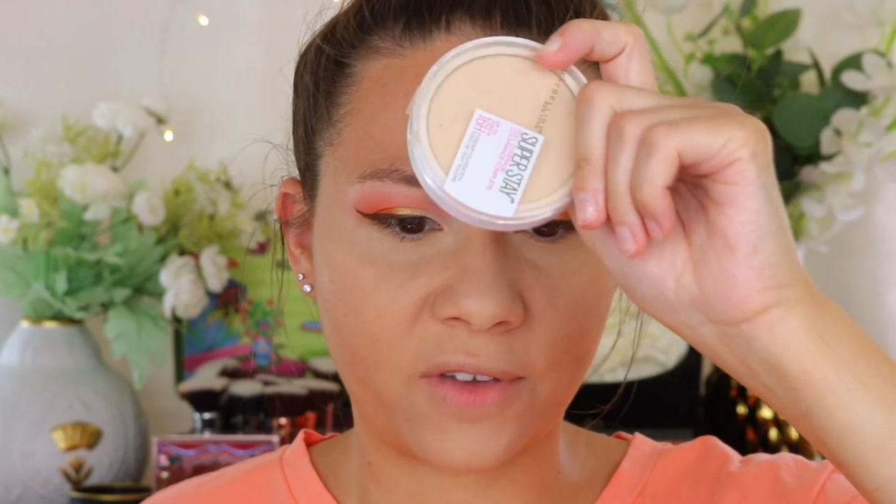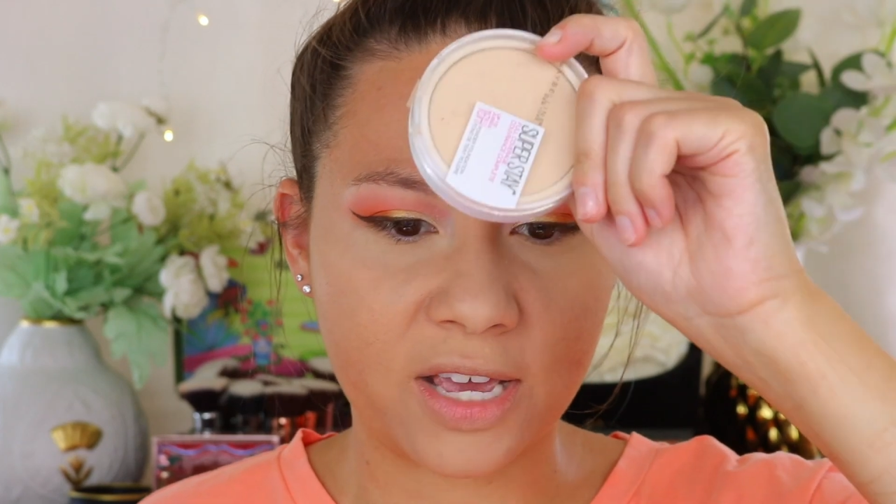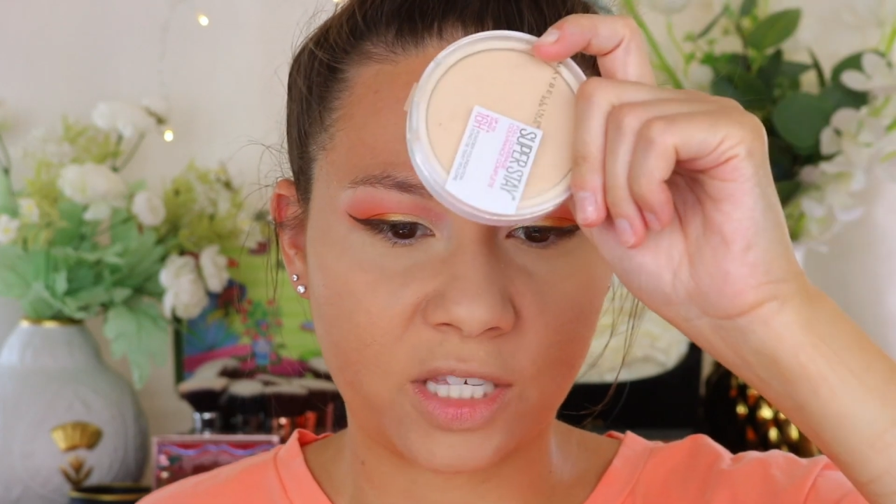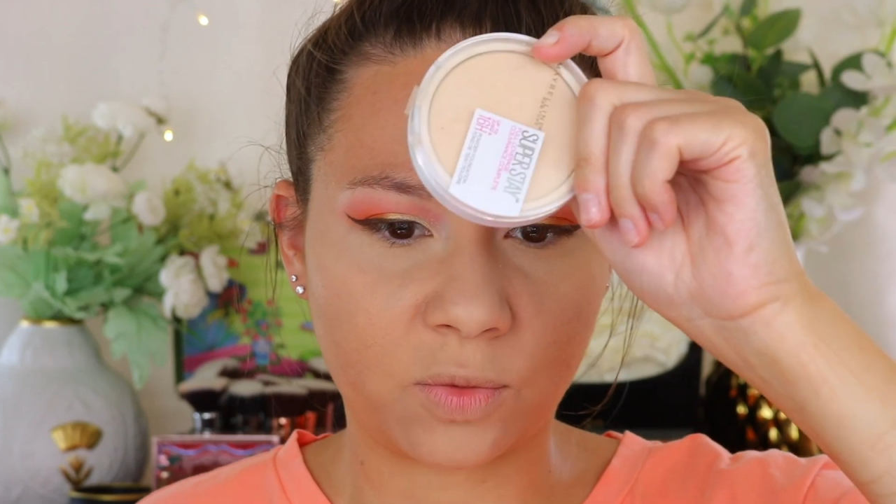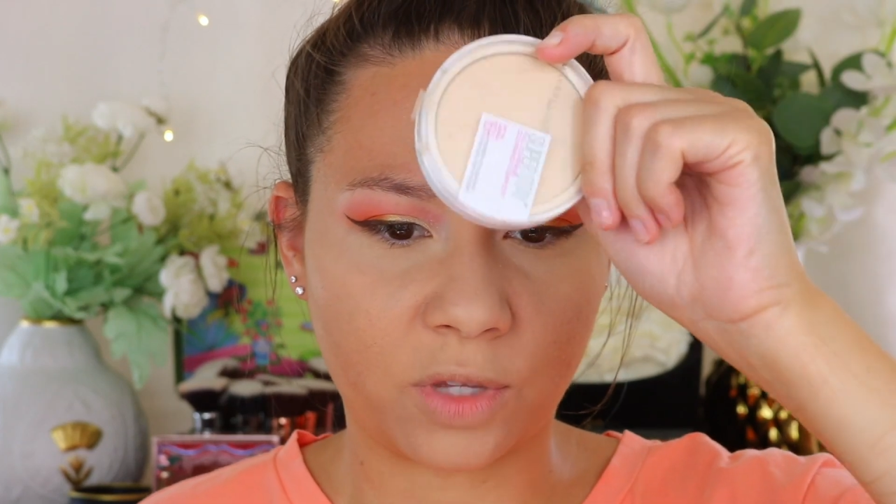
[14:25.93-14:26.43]

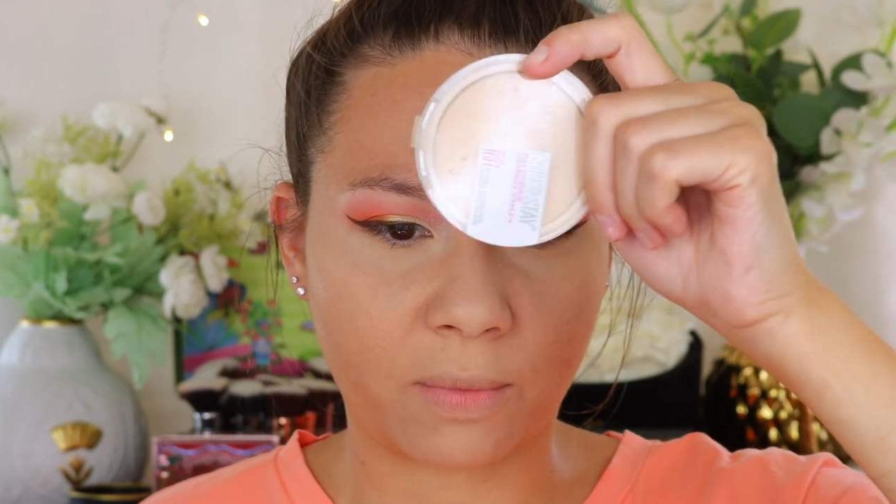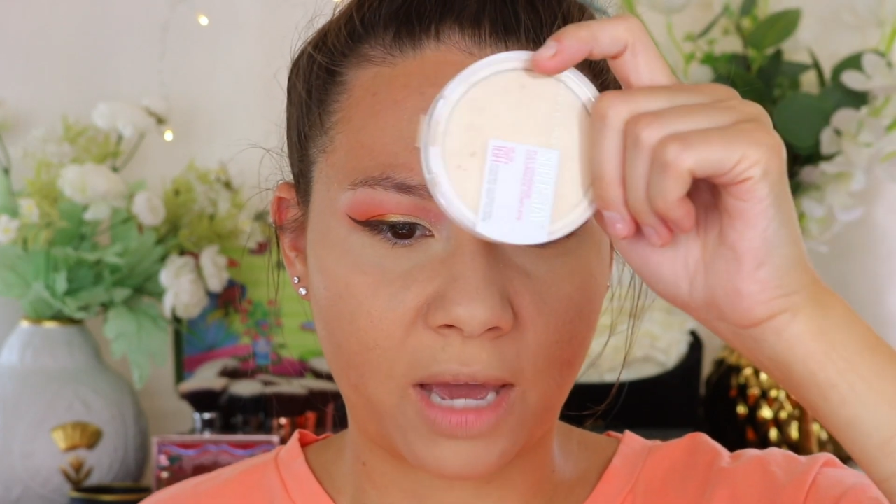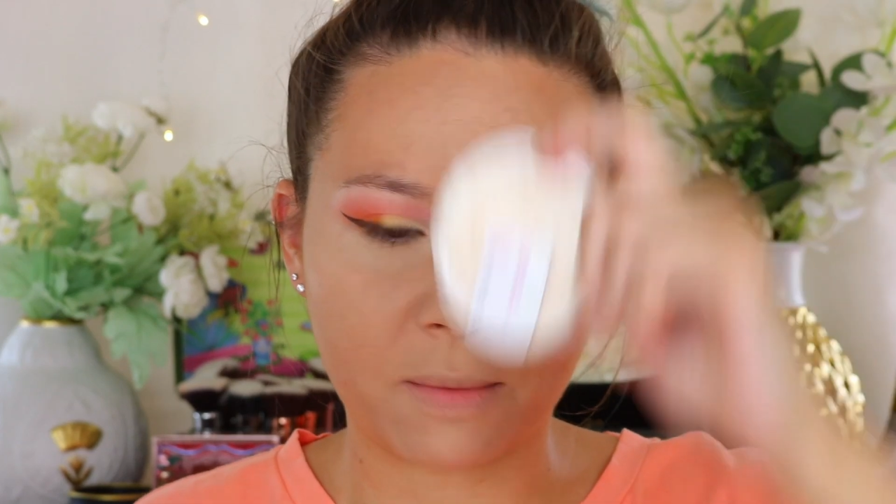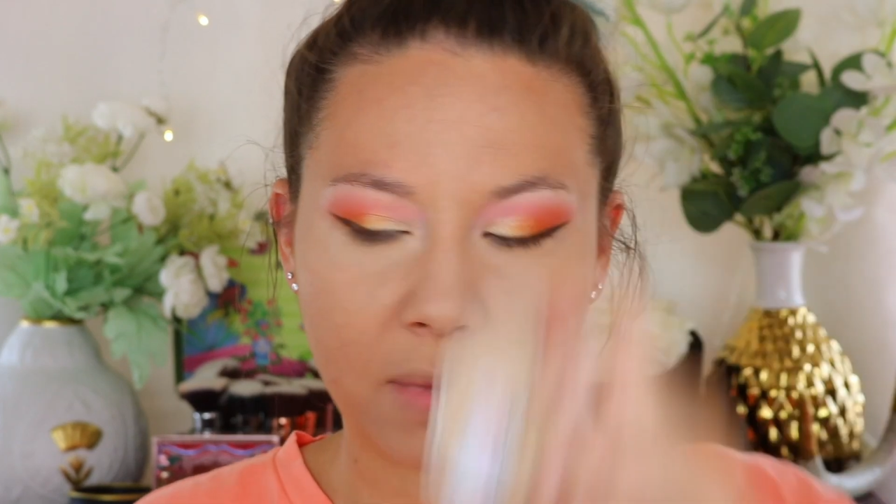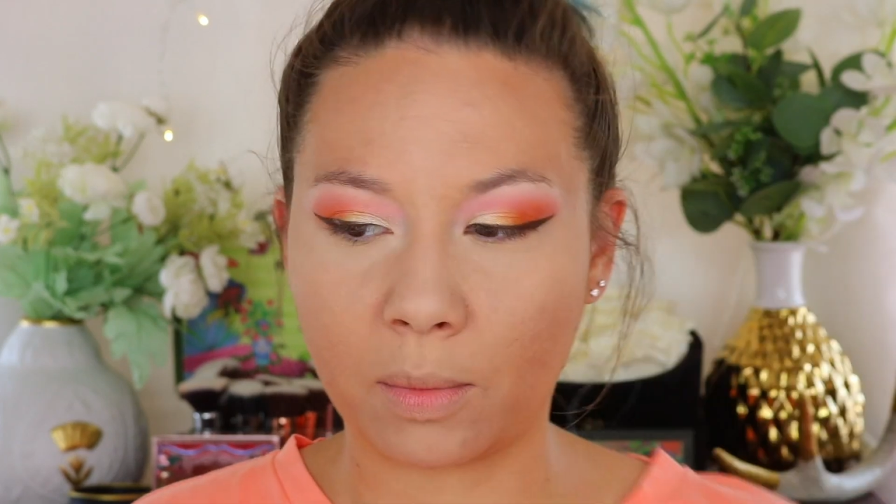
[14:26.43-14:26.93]
face with
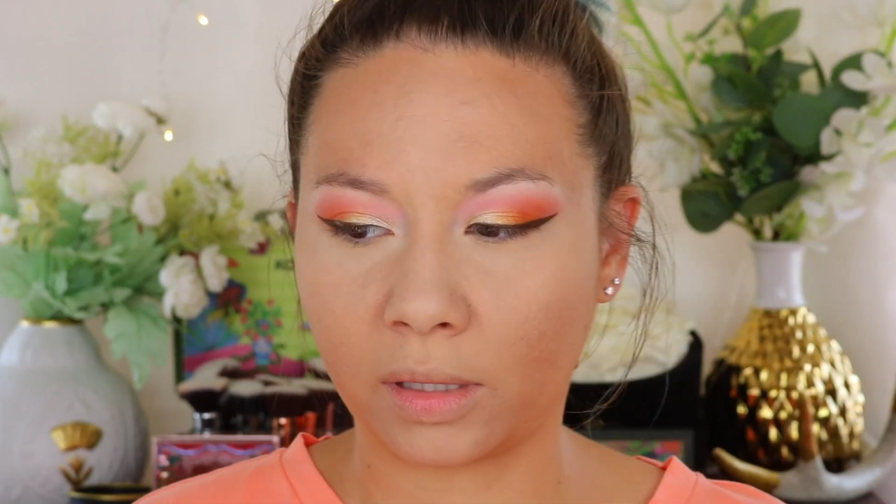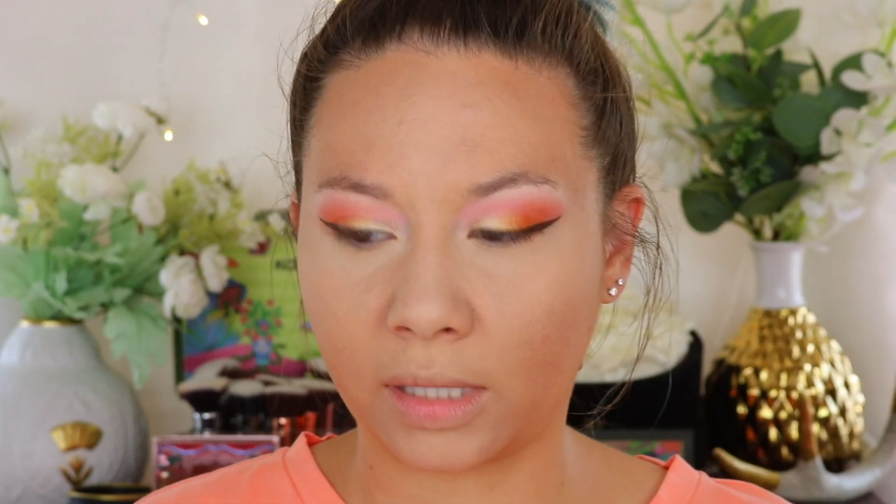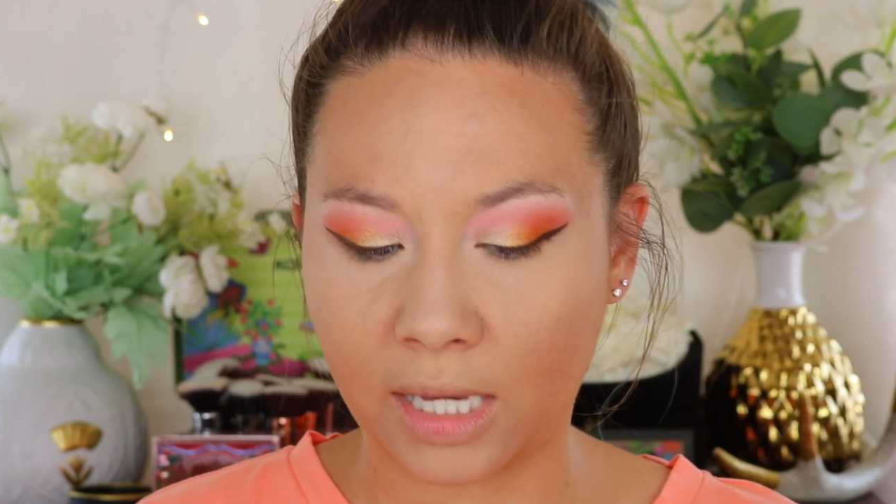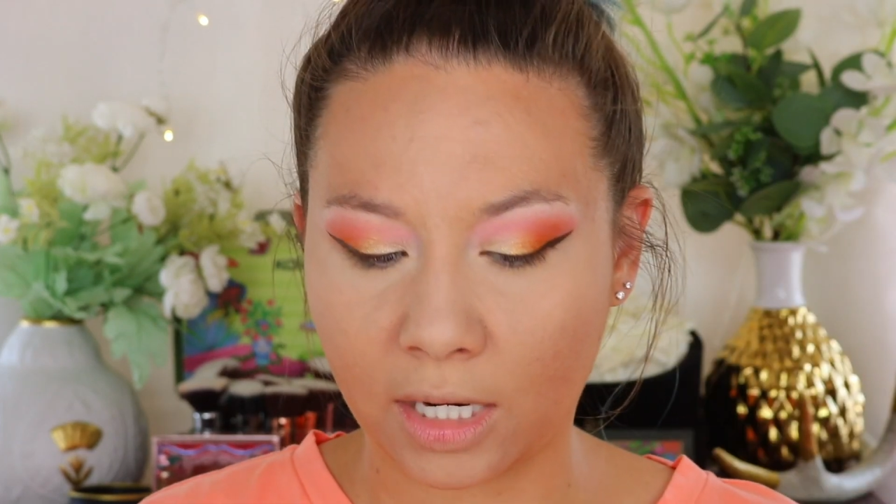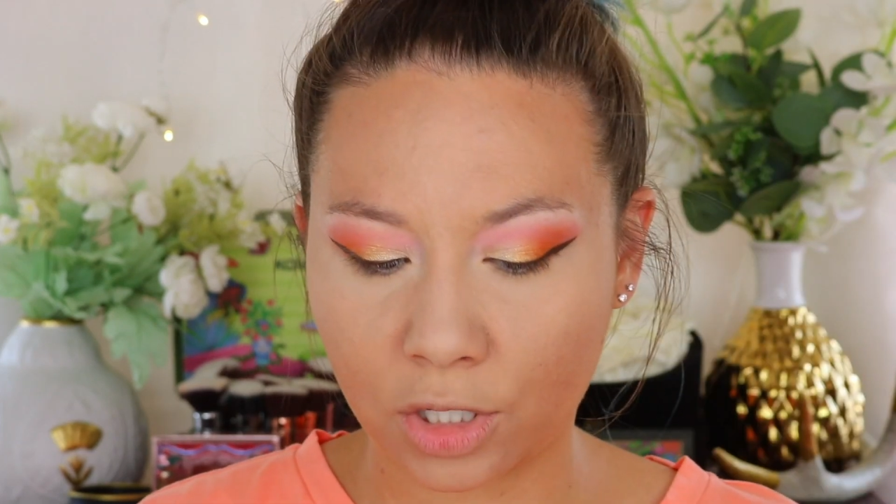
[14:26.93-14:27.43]
my Maybelline